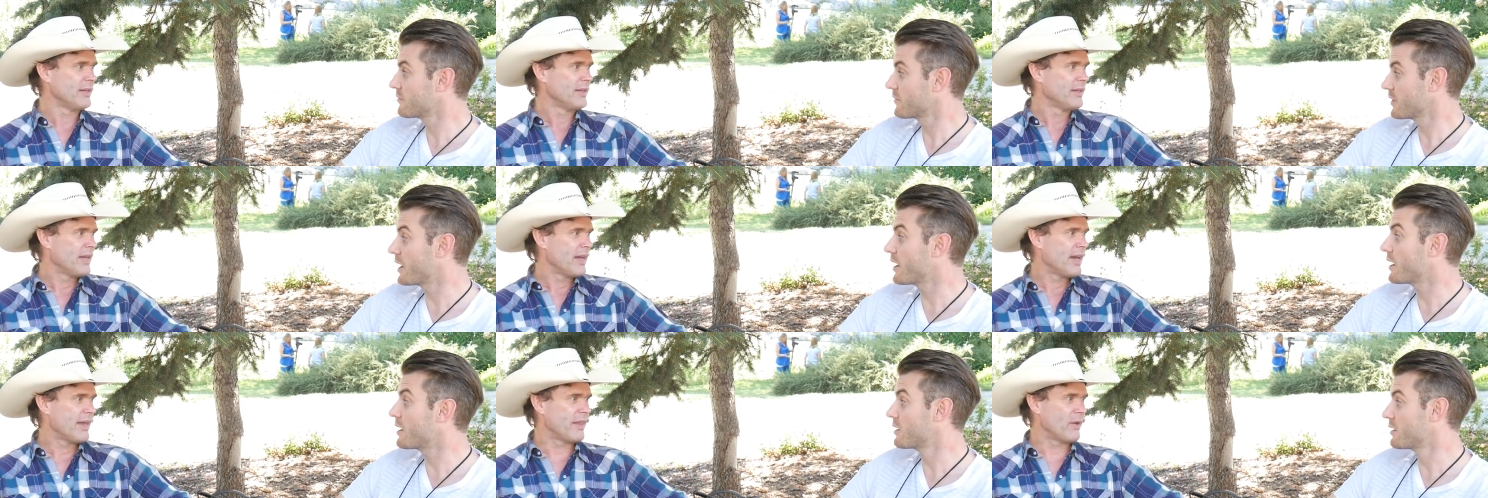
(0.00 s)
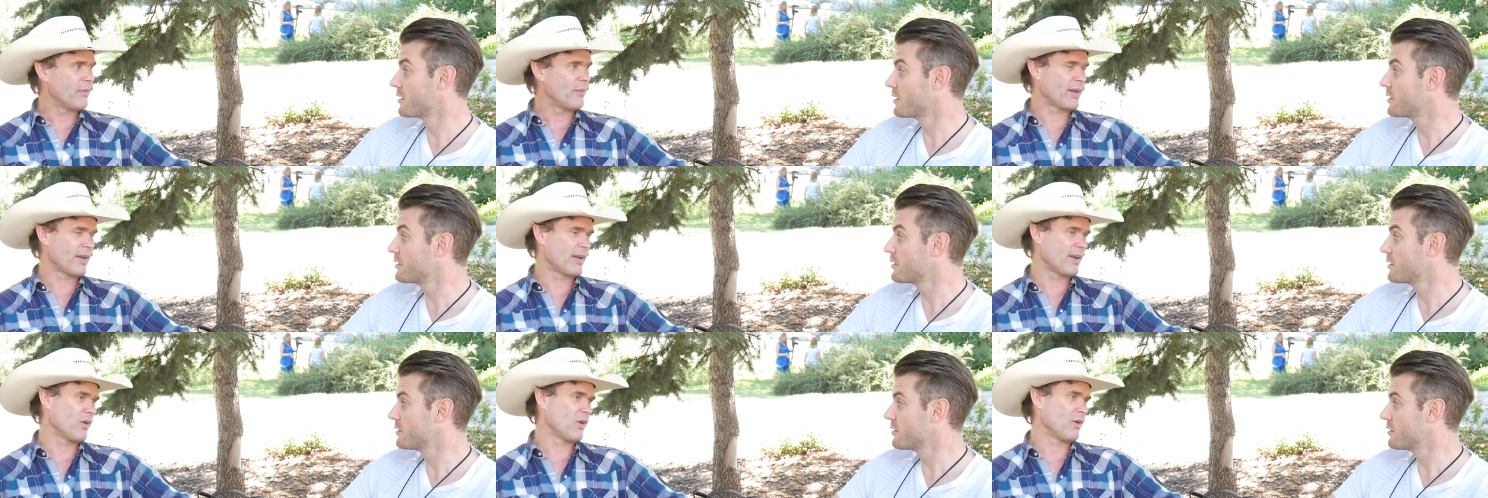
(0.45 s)
Speaker 1: Yeah. And then
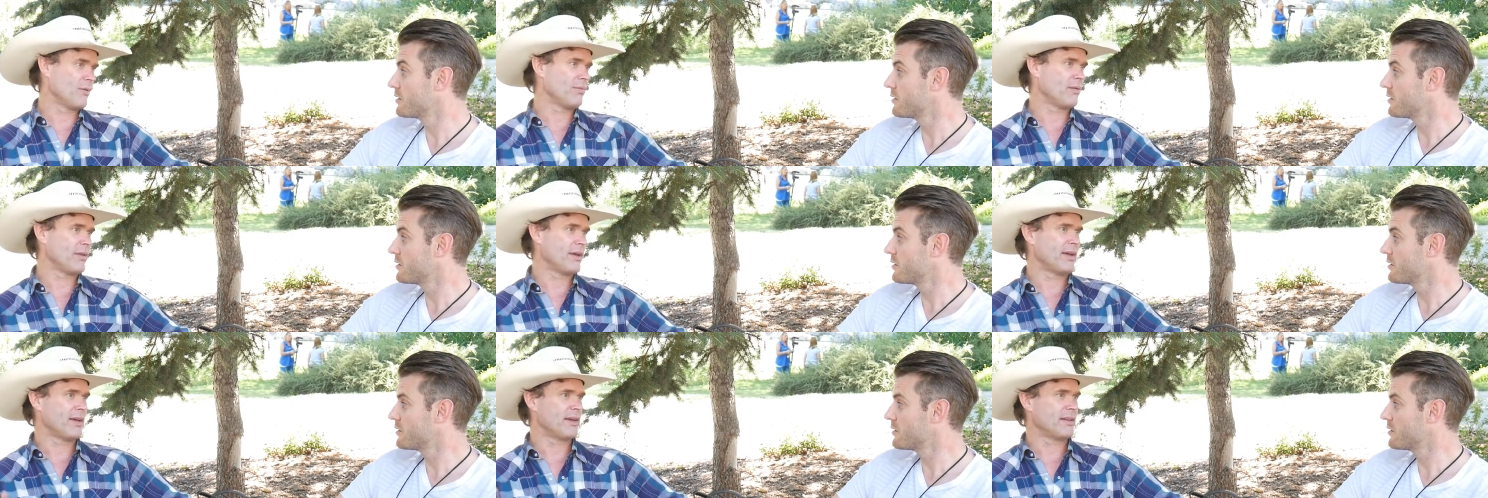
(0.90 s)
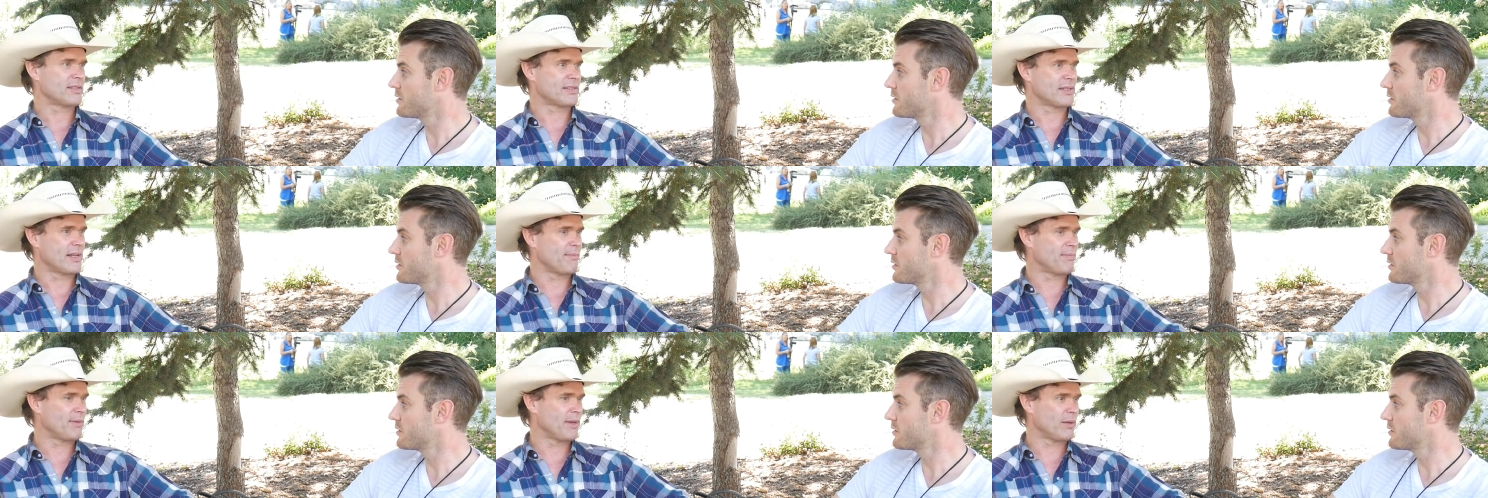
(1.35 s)
we can go and play the
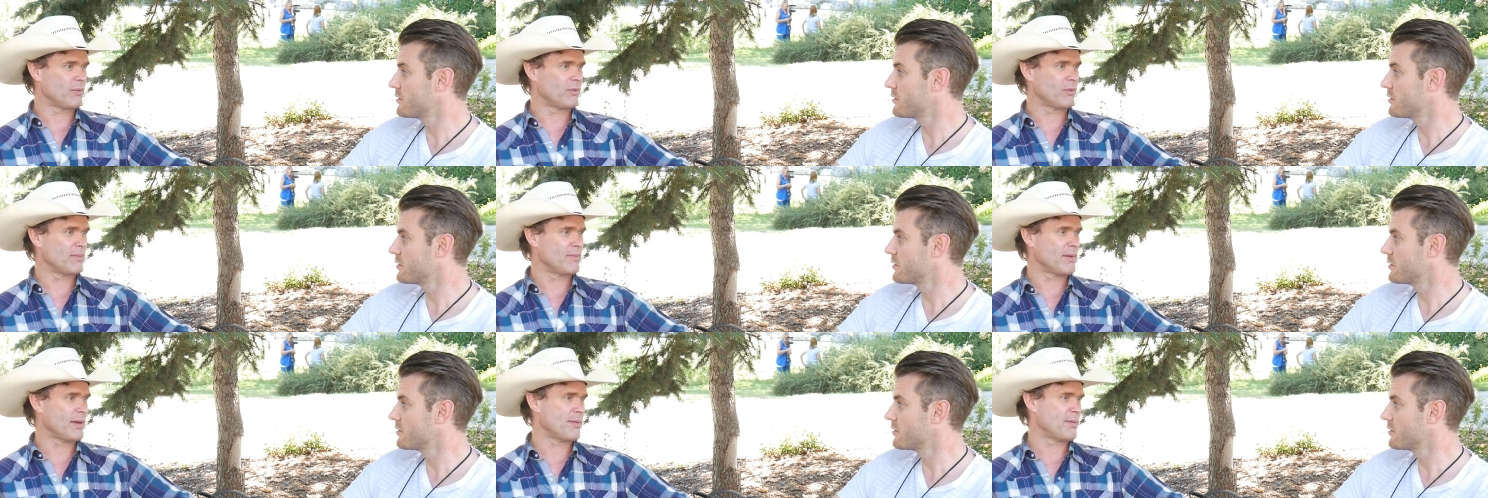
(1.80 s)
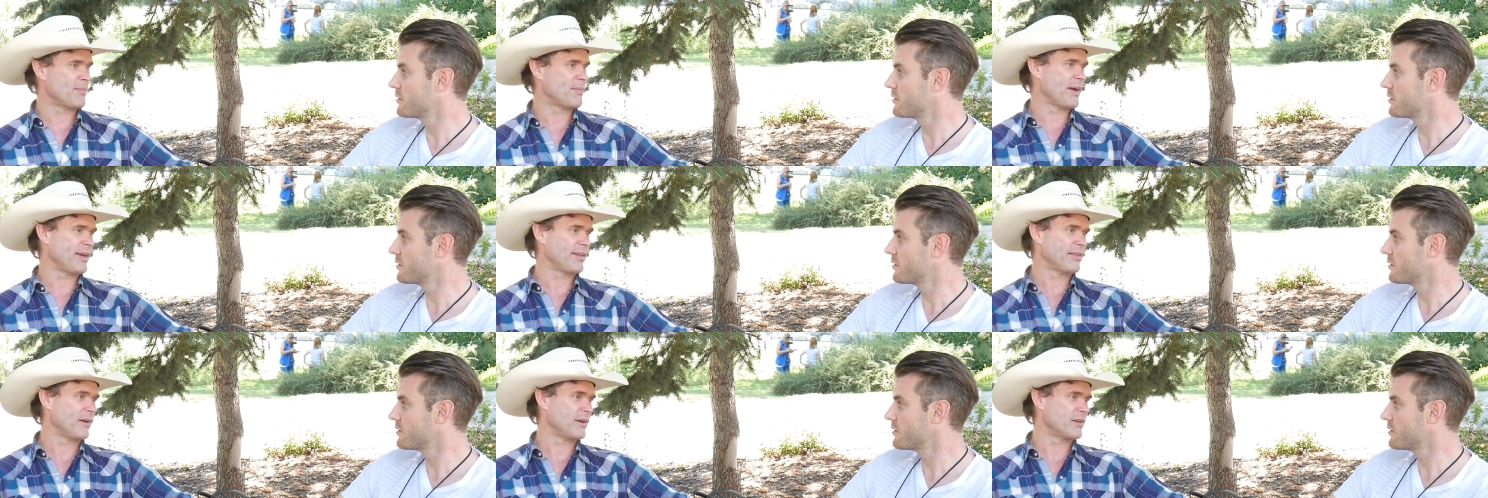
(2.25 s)
Stampede, where maybe
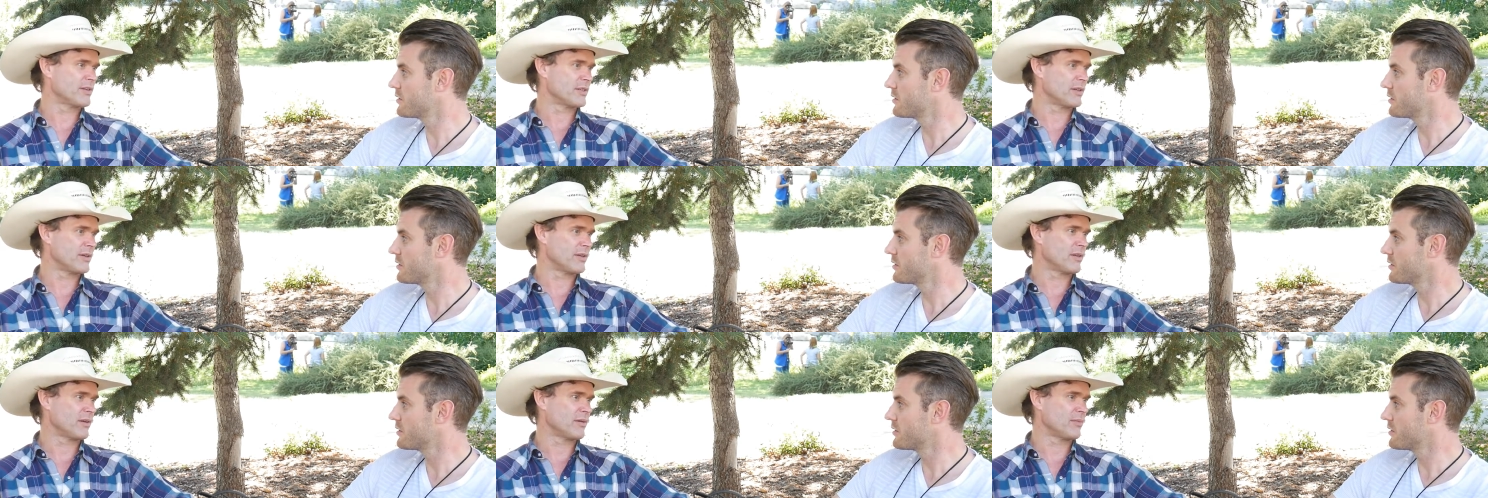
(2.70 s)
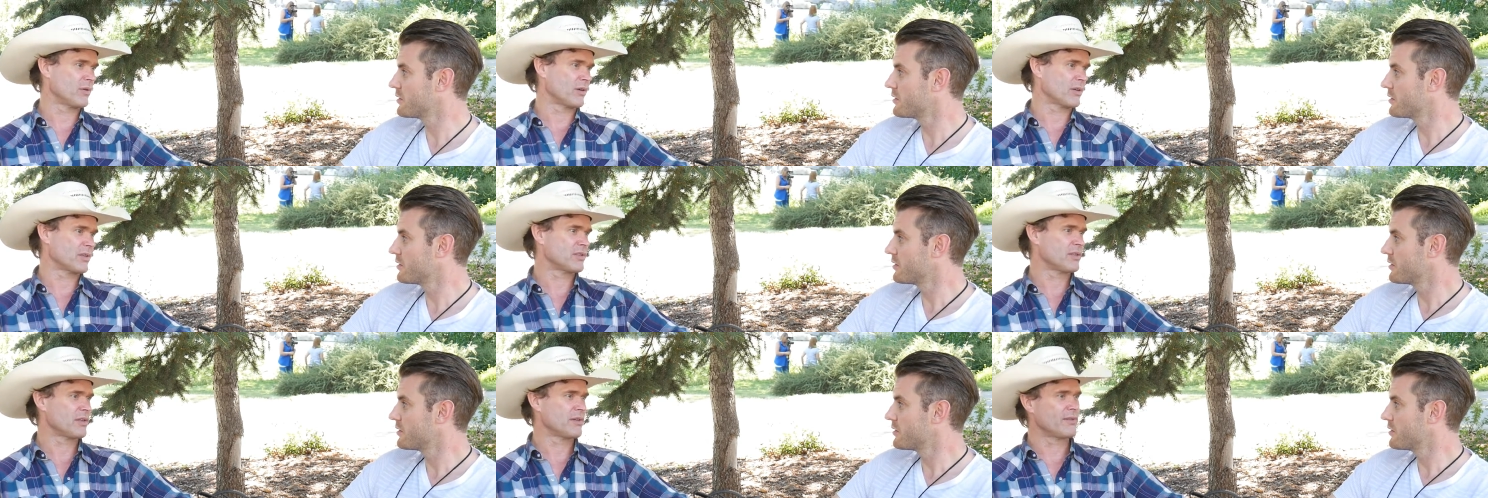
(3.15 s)
by and large they're a little more
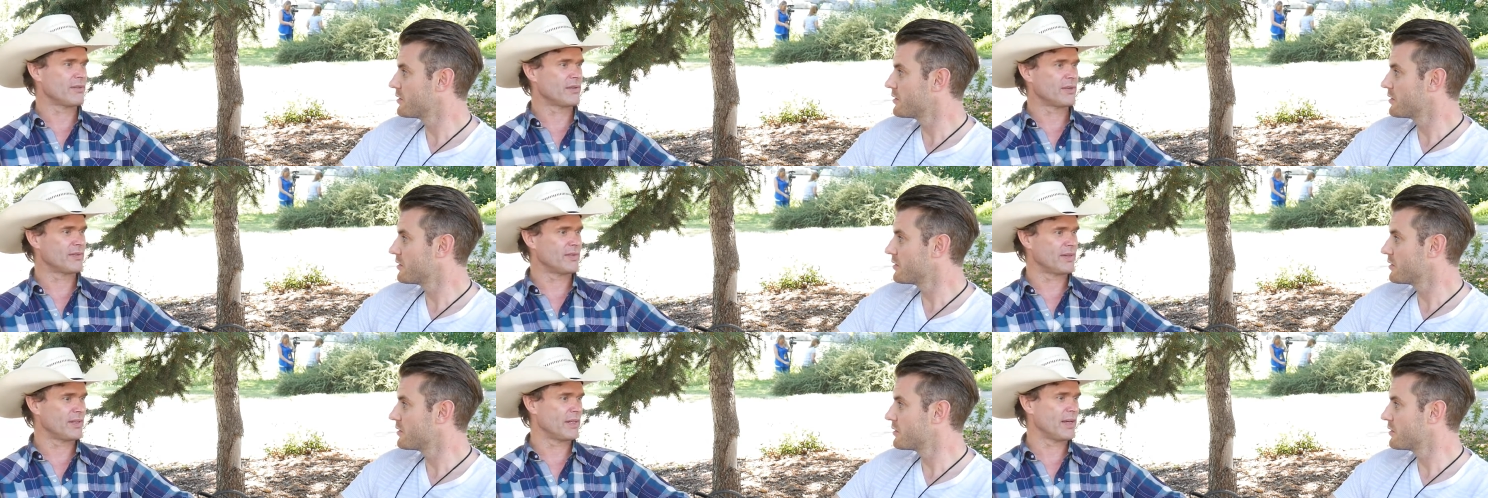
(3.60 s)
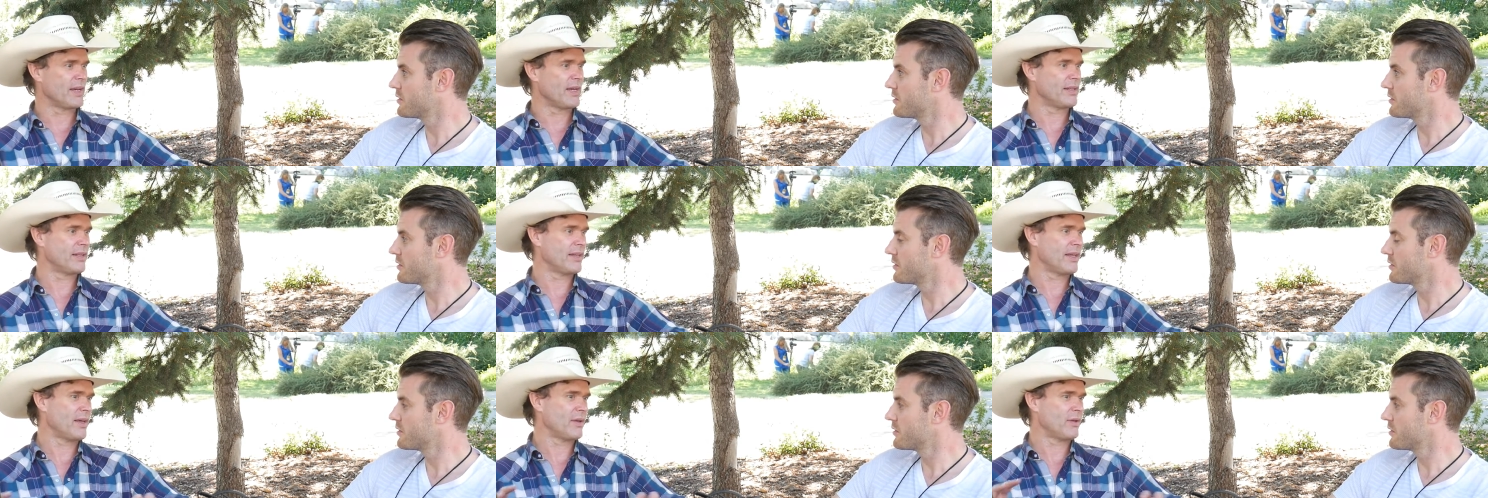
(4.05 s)
conservative, and,
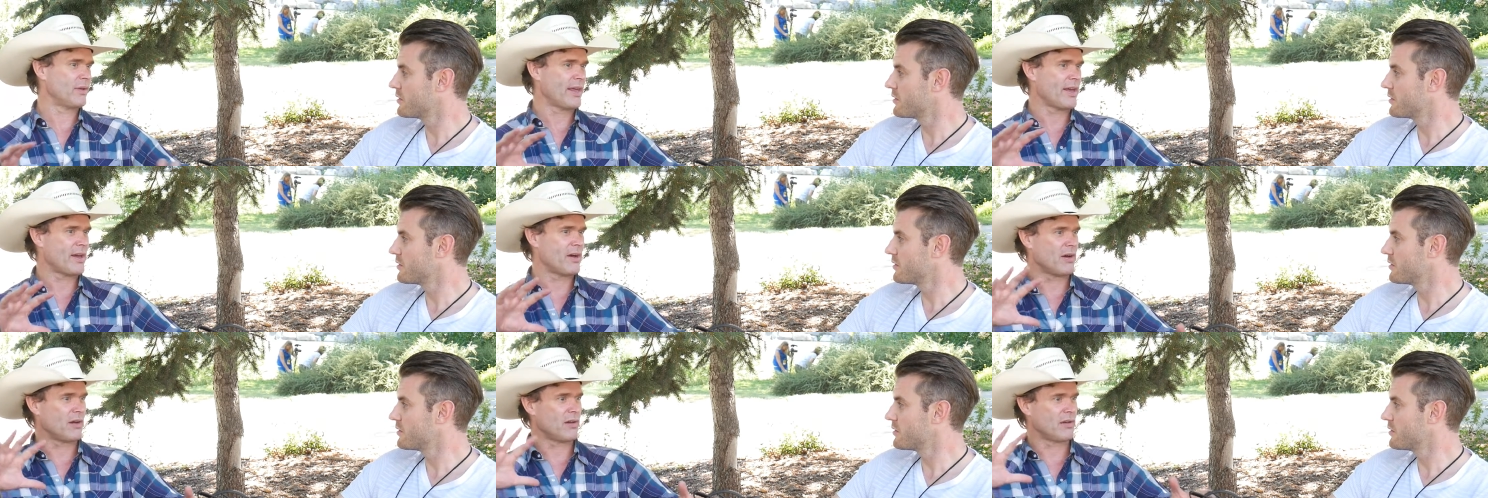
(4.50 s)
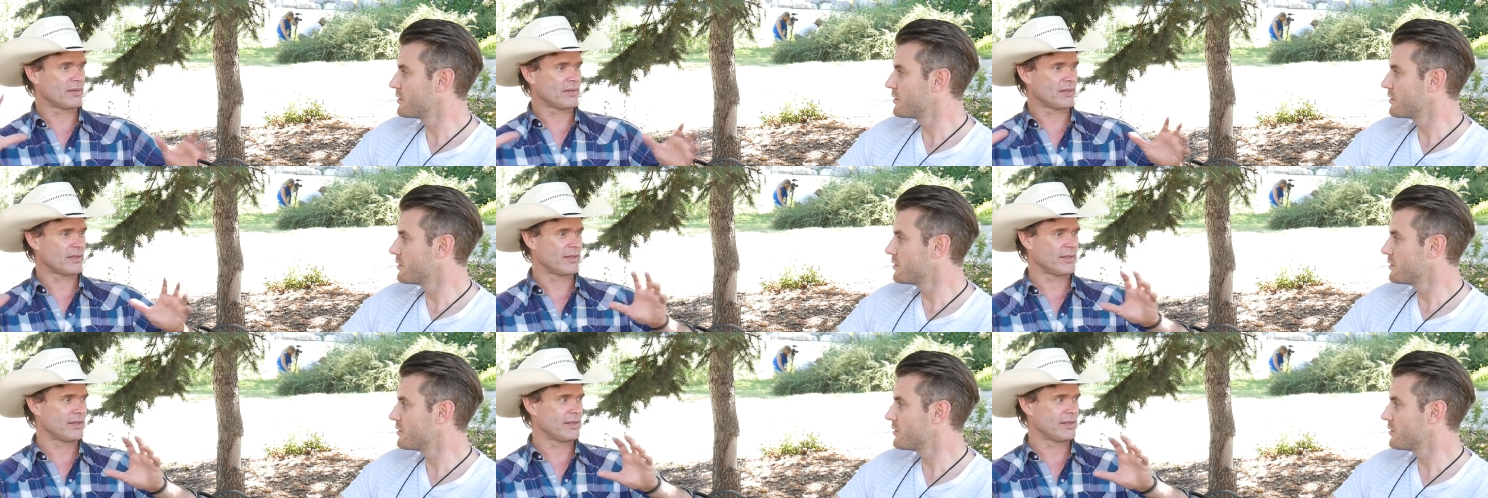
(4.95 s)
and, and they all